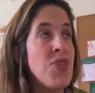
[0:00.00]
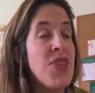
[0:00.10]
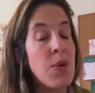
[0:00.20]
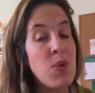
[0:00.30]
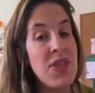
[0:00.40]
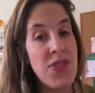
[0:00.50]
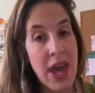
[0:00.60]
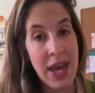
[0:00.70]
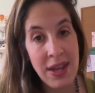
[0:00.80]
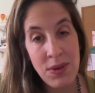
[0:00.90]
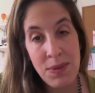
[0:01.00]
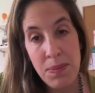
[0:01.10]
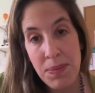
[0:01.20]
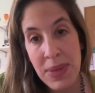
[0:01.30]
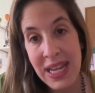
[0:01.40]
that we then
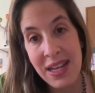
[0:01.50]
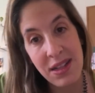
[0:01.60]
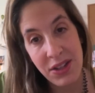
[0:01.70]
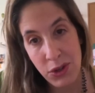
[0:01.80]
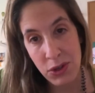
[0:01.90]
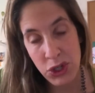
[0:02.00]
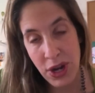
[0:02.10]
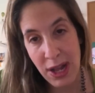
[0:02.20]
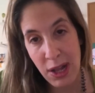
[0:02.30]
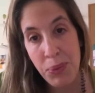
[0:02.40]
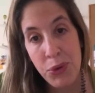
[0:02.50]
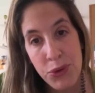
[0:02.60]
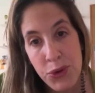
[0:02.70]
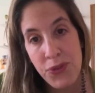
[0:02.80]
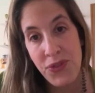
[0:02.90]
in a clinical trial
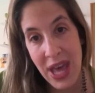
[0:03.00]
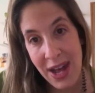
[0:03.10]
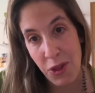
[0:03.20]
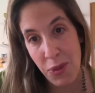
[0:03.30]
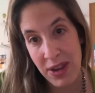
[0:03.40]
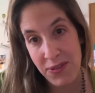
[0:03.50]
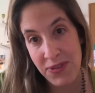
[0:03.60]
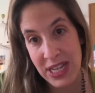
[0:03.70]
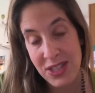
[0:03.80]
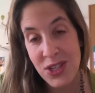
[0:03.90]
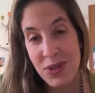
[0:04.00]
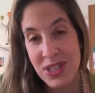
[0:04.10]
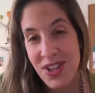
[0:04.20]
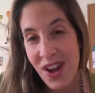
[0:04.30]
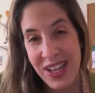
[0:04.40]
prove the health benefits. So it's not